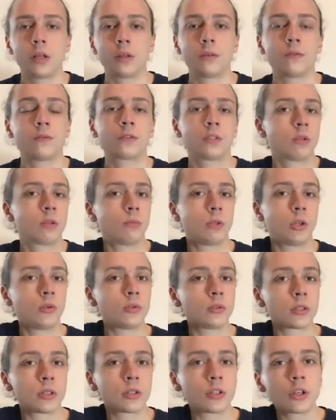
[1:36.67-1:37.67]
What if some
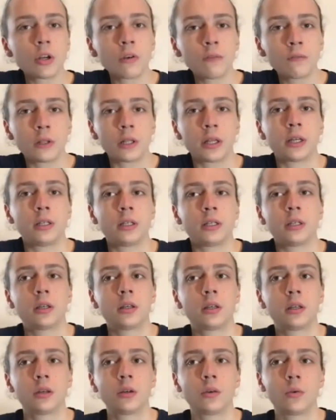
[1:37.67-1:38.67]
nodes are offline?
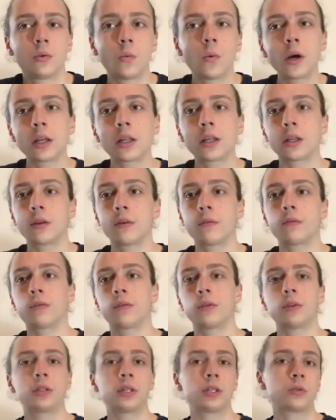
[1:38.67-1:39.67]
What
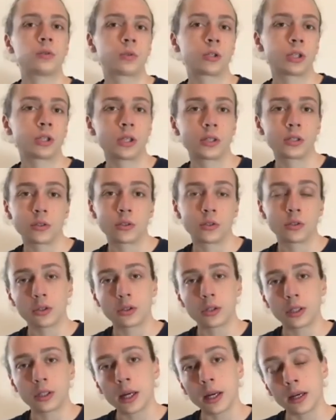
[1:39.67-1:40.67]
if the network is
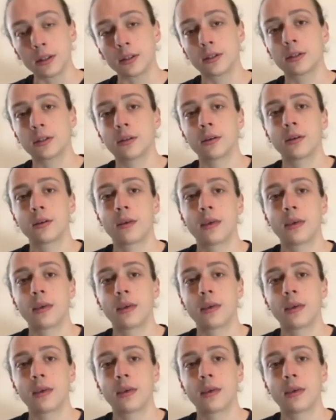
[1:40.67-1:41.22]
under attack?